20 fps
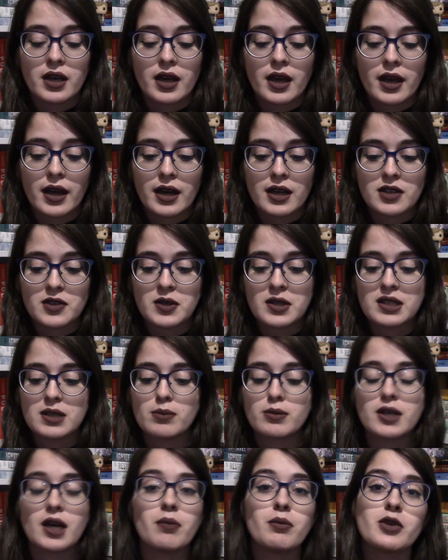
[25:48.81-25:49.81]
Hey guys, so it's
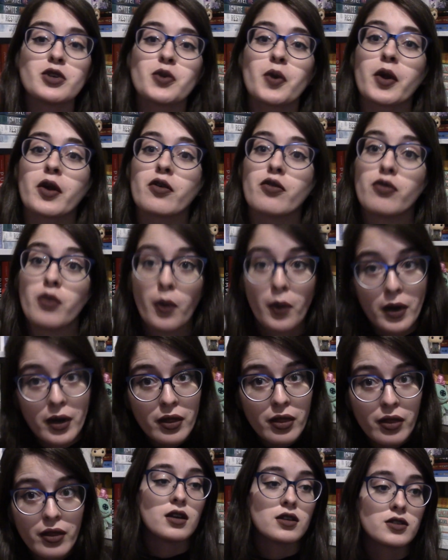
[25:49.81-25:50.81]
September
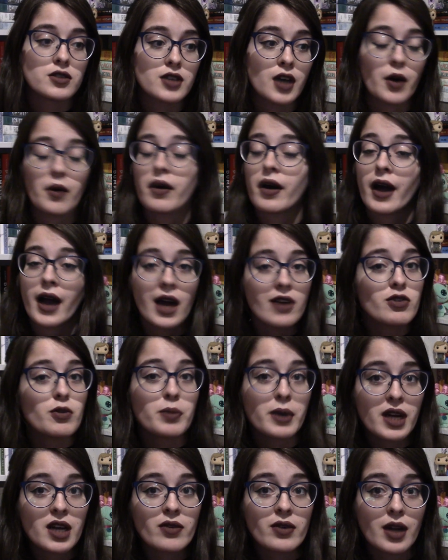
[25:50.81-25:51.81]
24th, so I have a
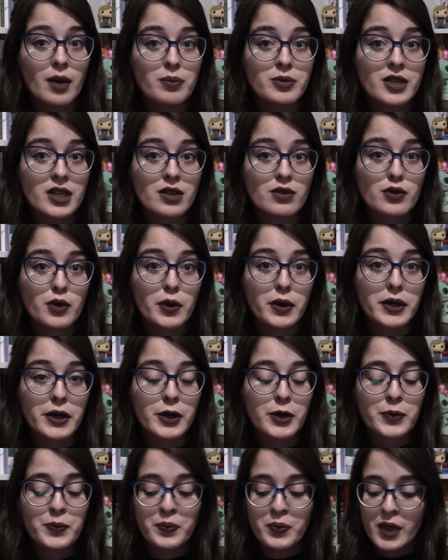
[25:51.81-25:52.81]
bit of an update for
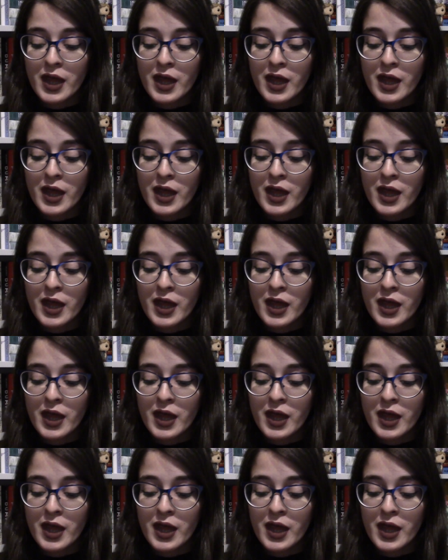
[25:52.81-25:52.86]
you.